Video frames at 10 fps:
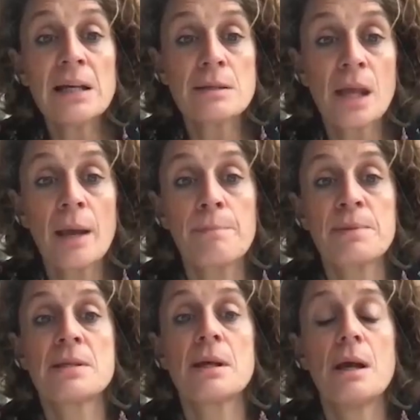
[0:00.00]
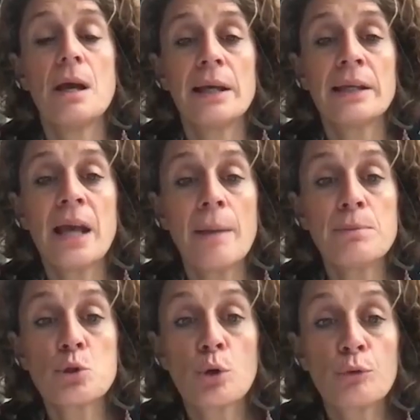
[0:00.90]
Refugees from
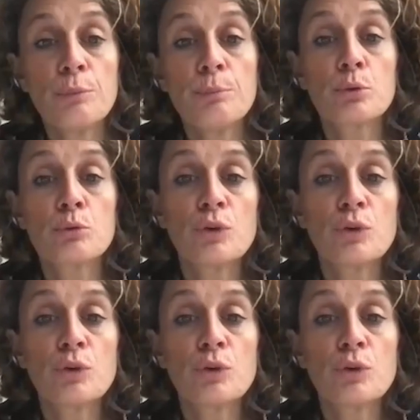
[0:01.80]
Germany or